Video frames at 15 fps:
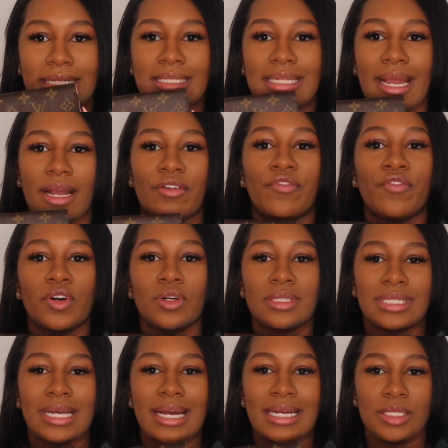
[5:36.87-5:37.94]
is like a
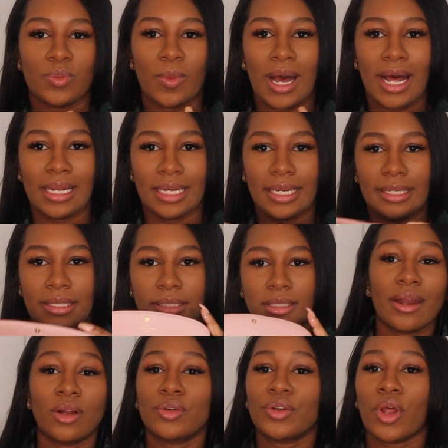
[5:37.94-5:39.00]
full-size wallet.
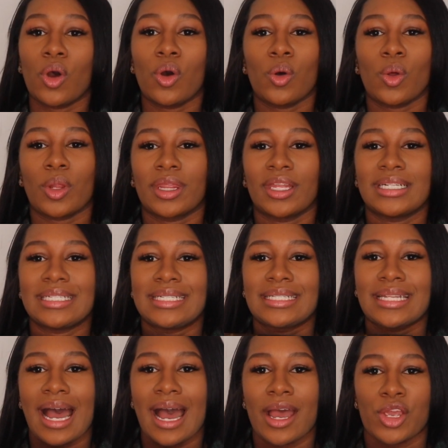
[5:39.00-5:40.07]
I don't know the
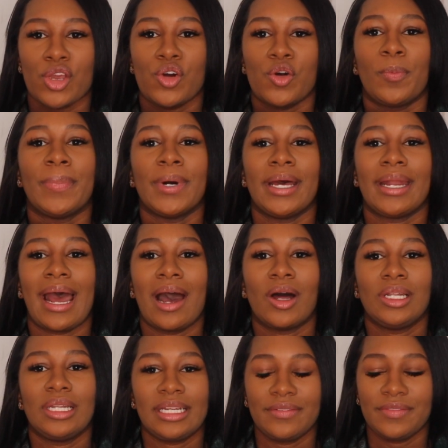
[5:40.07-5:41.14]
style, but
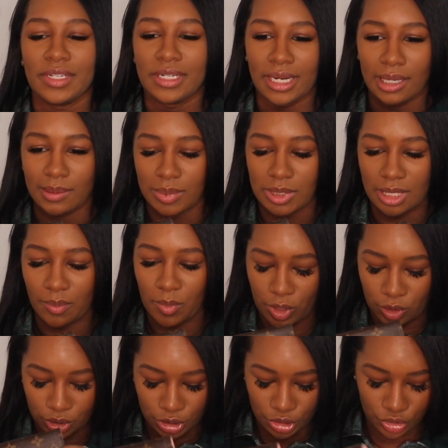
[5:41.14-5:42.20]
I'll leave the name somewhere
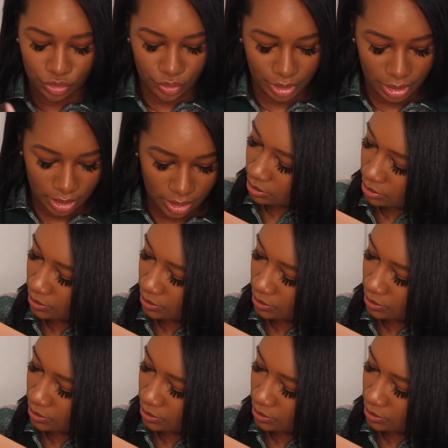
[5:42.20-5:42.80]
on the screen.